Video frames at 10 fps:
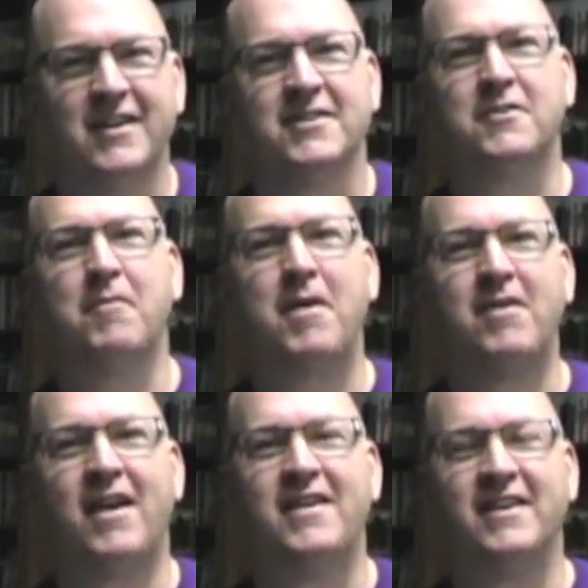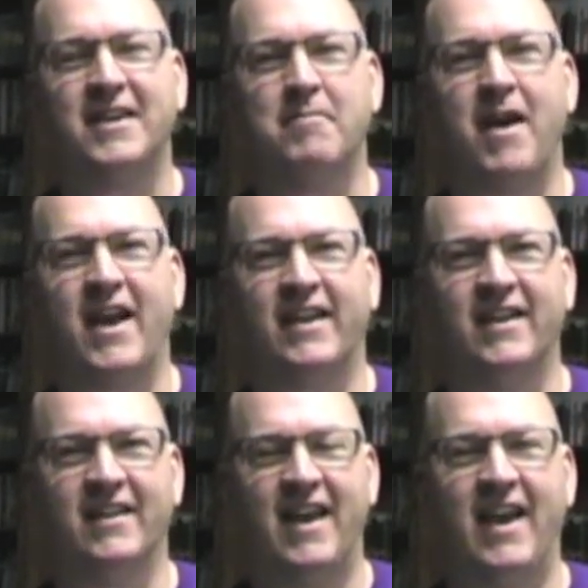so maybe I need to get back
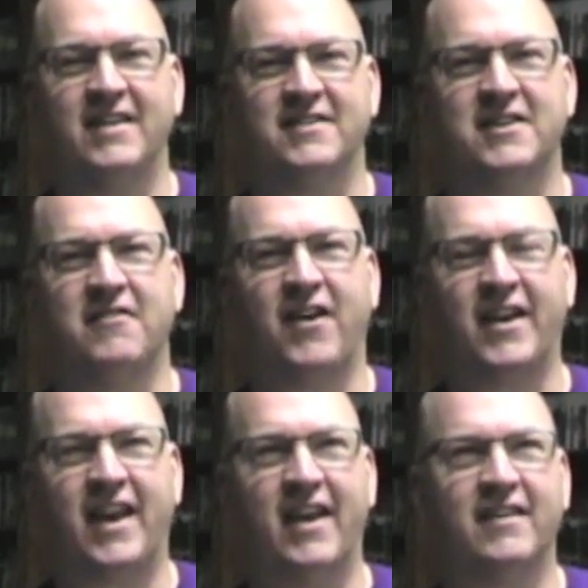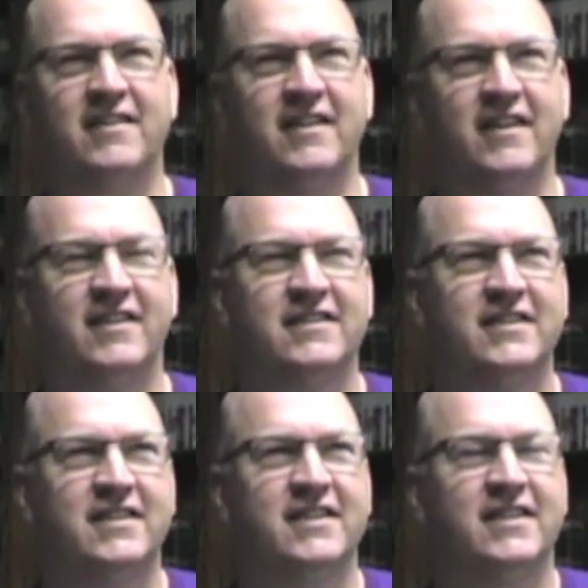into that and see if I can't uh,
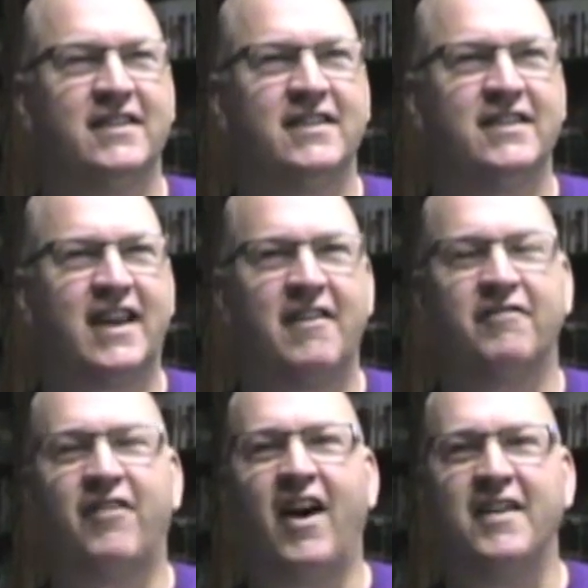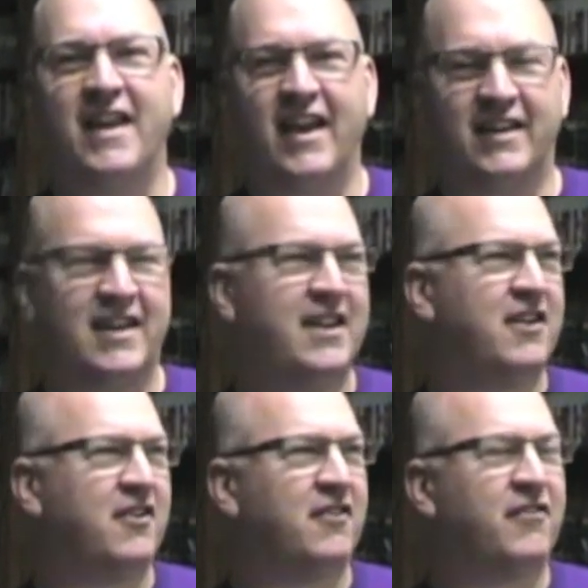can't find that
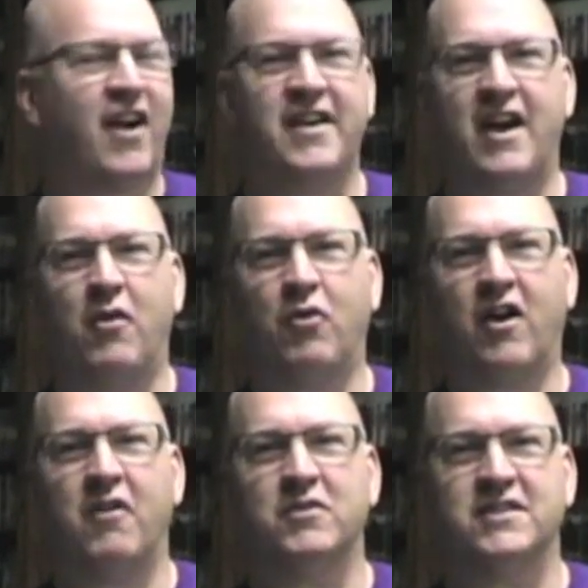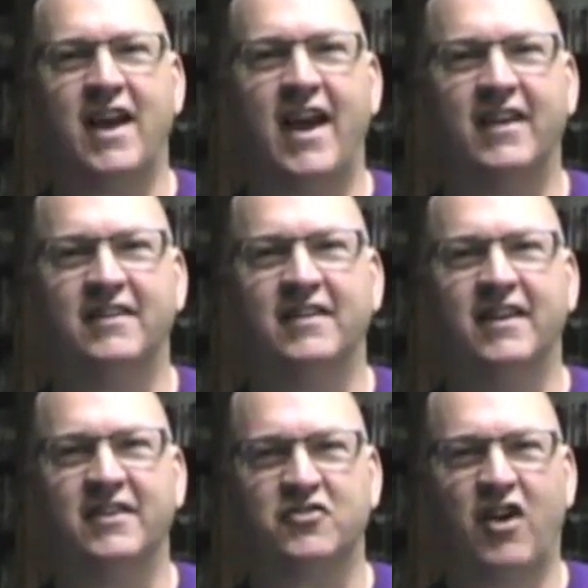key or find out where I was at and,
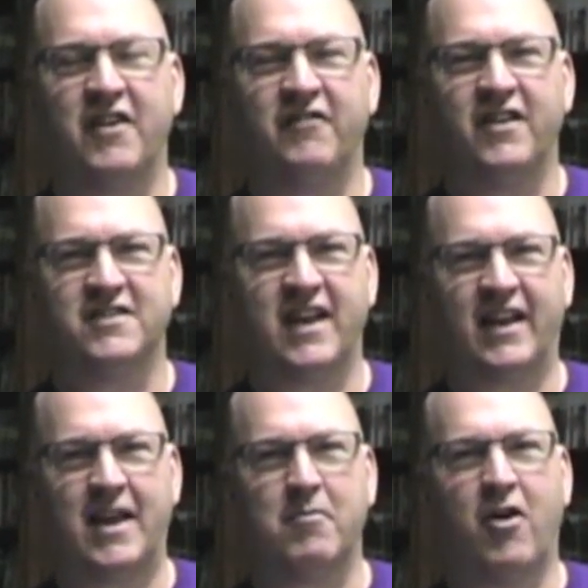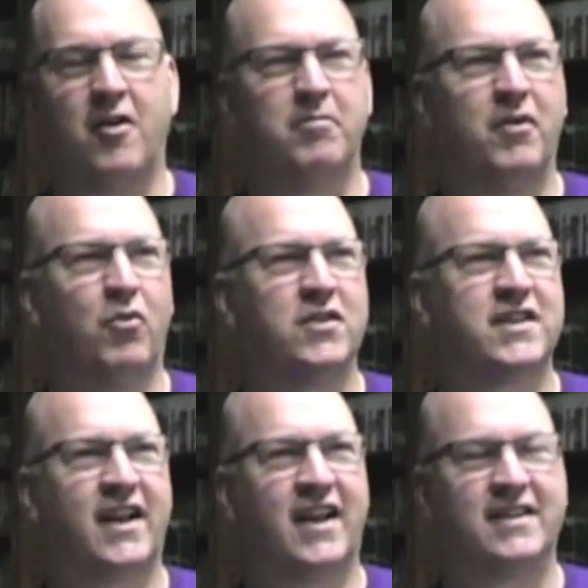and try to finish that game off. But once
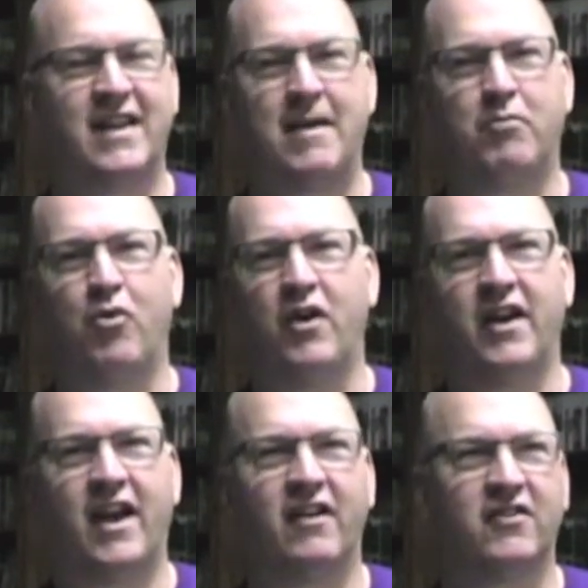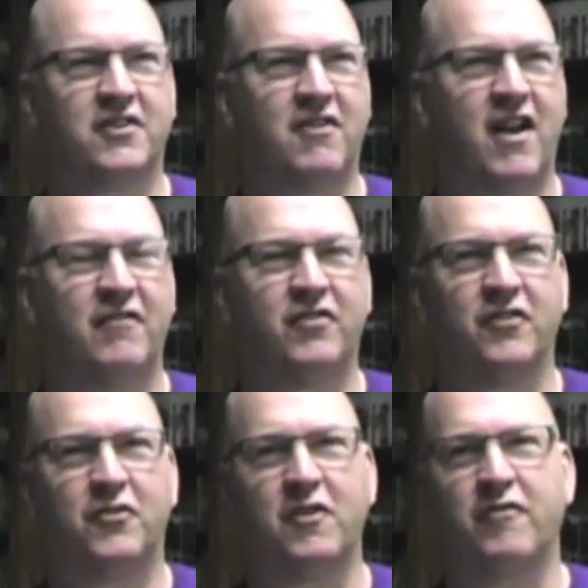I got to that point, I looked around for
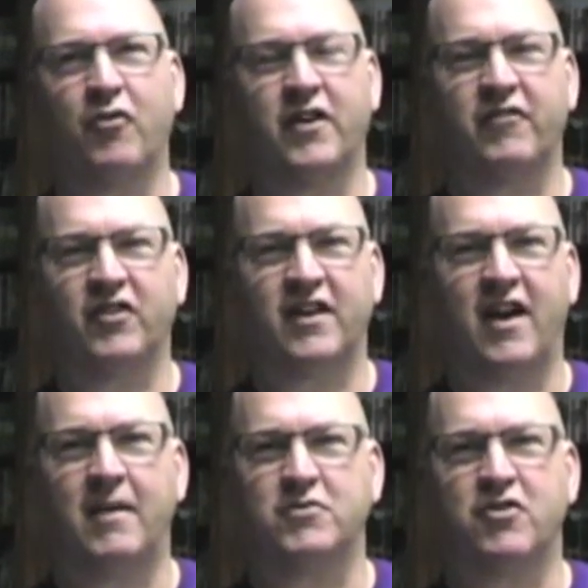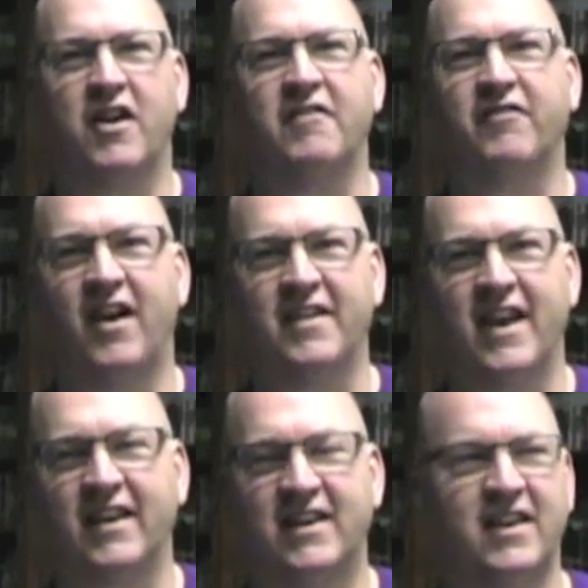three or four different times trying to find
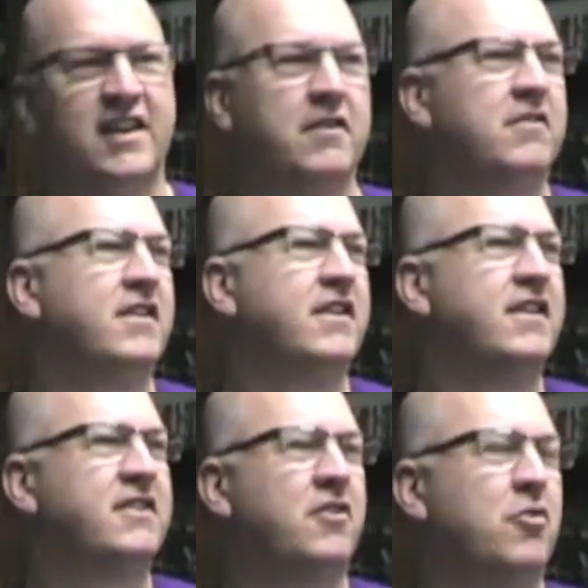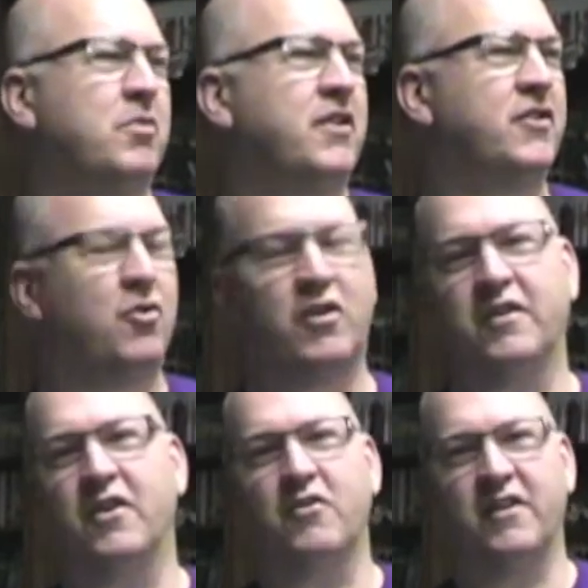that key and to open the door to
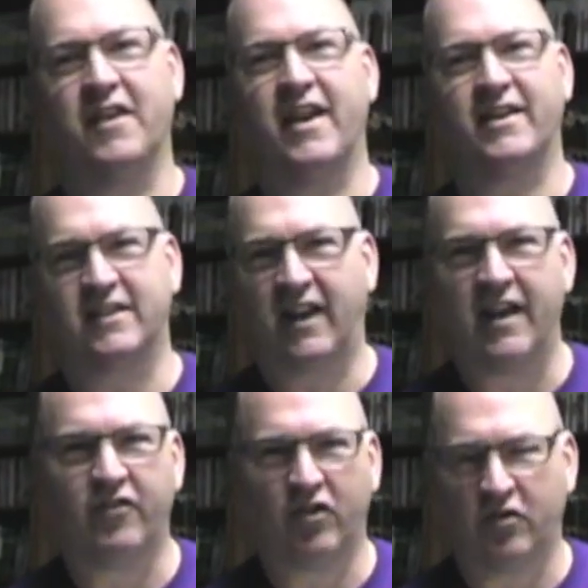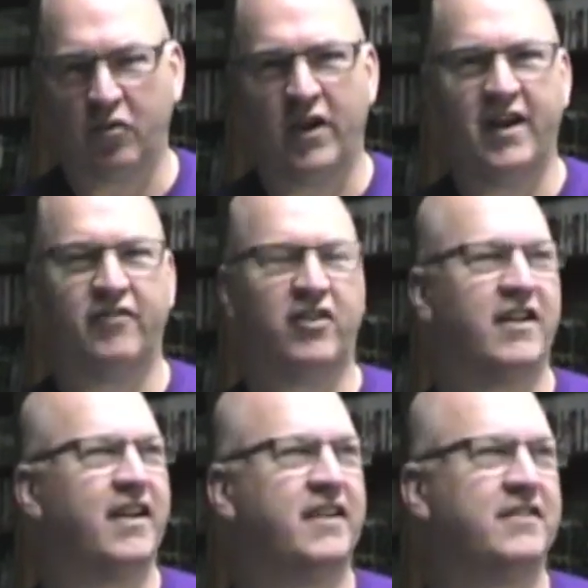go to the next level or whatever.
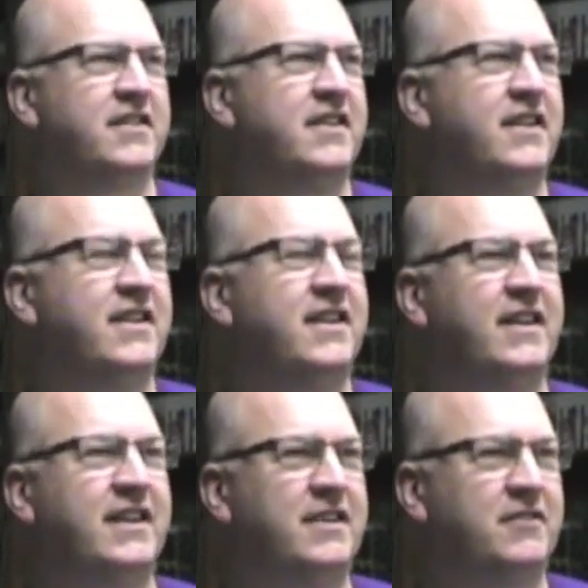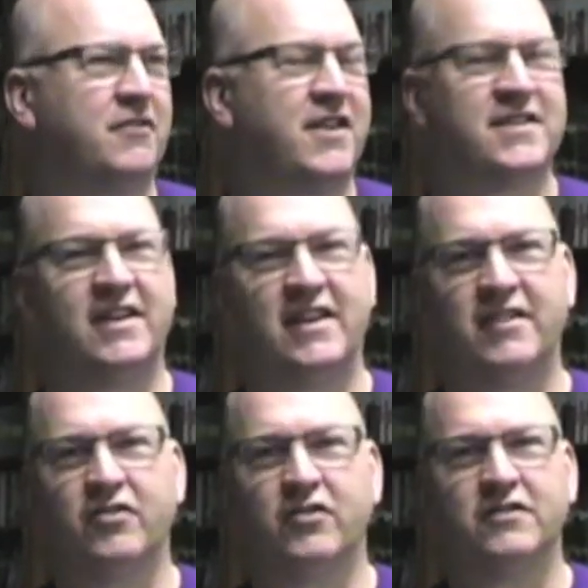And uh, Resident
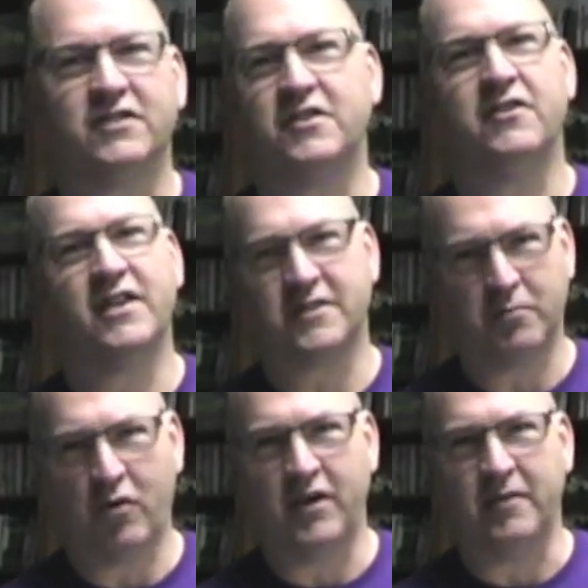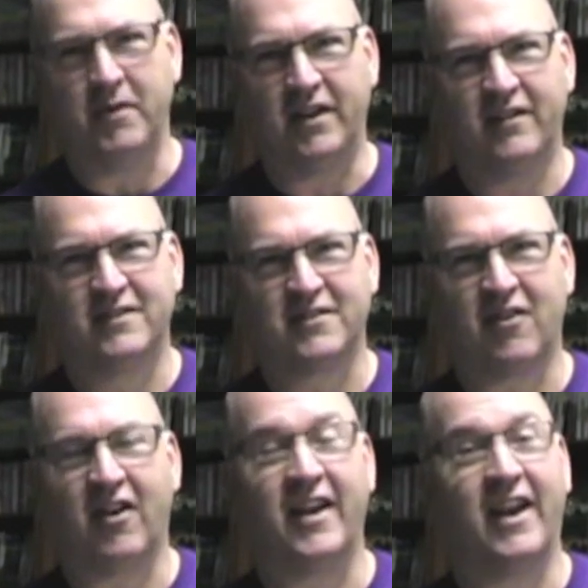Evil, you disappointed me.
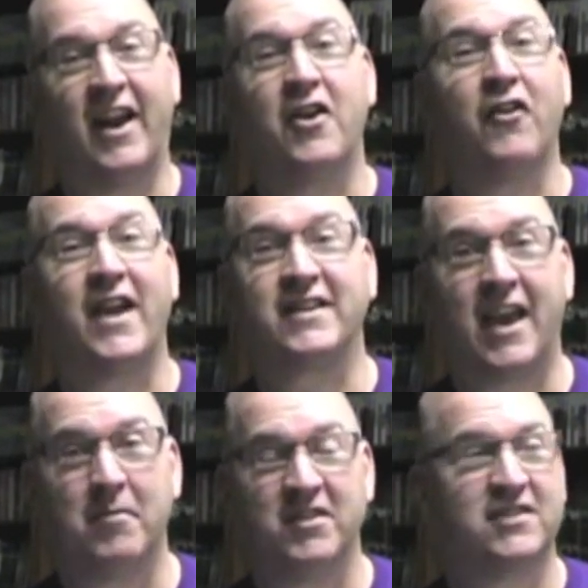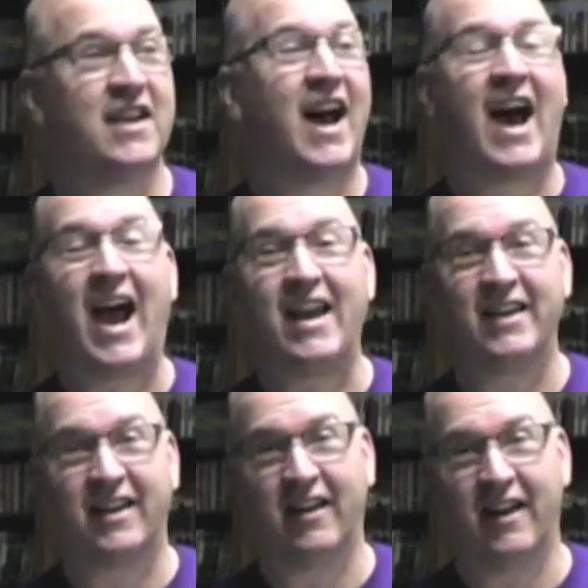Sorry. And I know that game is
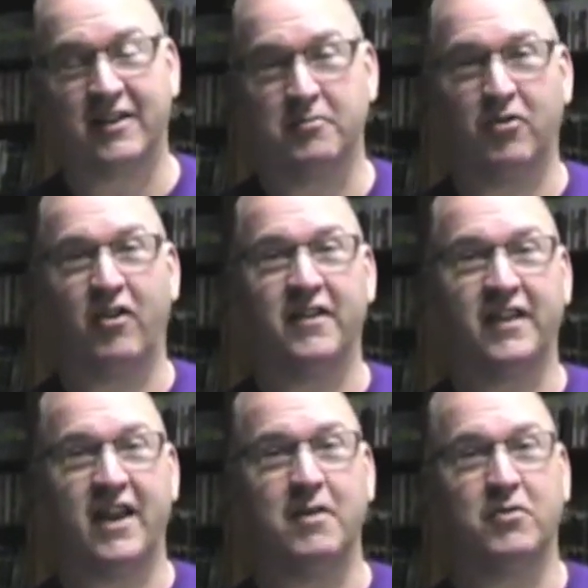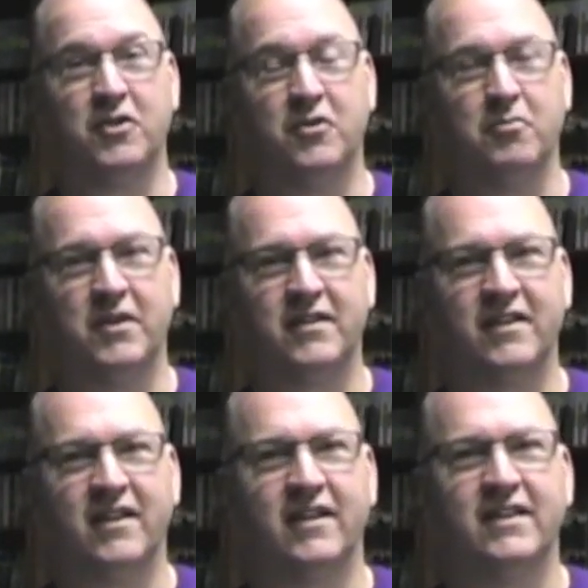highly collectible on the GameCube, but
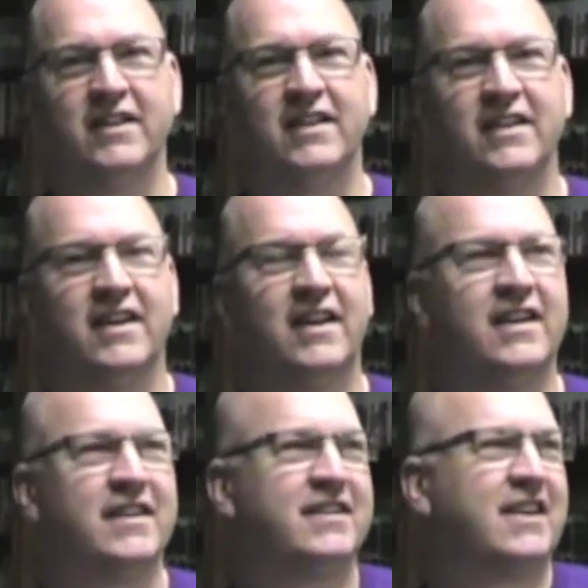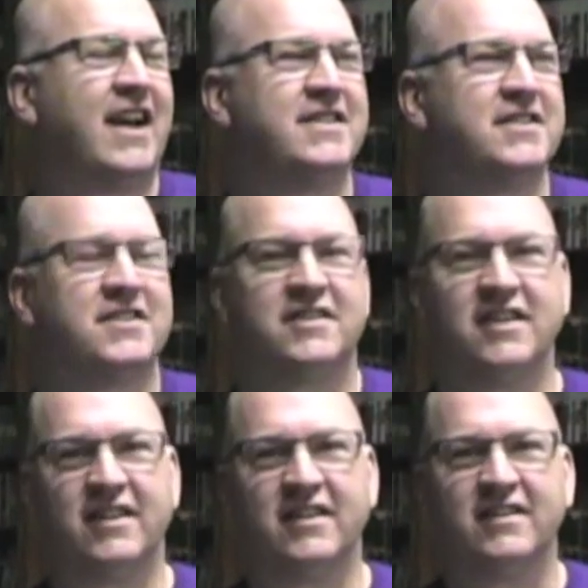uh, uh I just
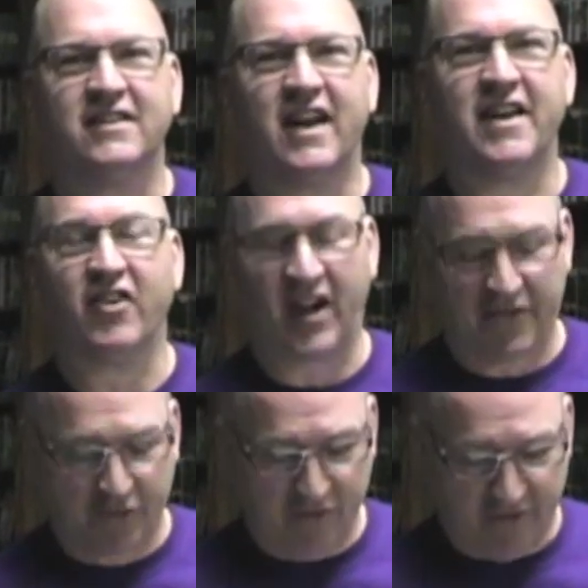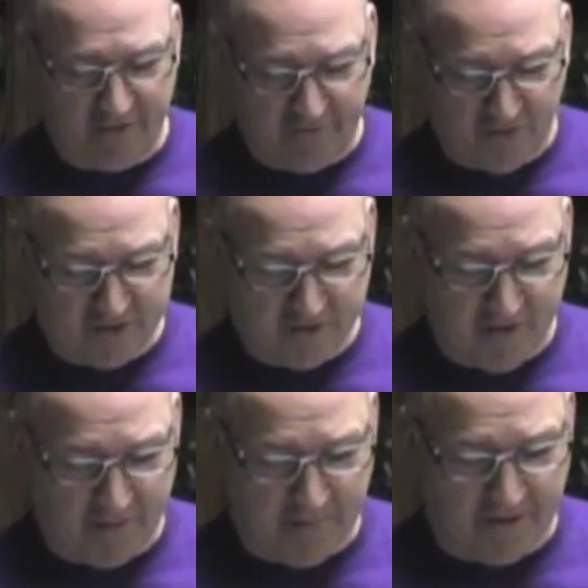uh, I never got through it and it
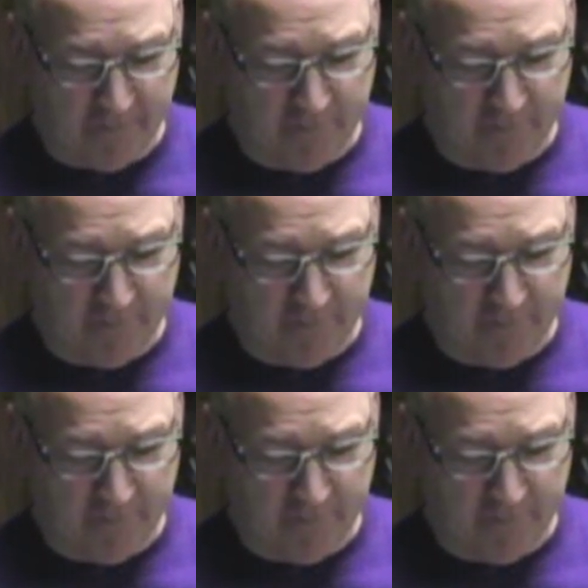frustrated me.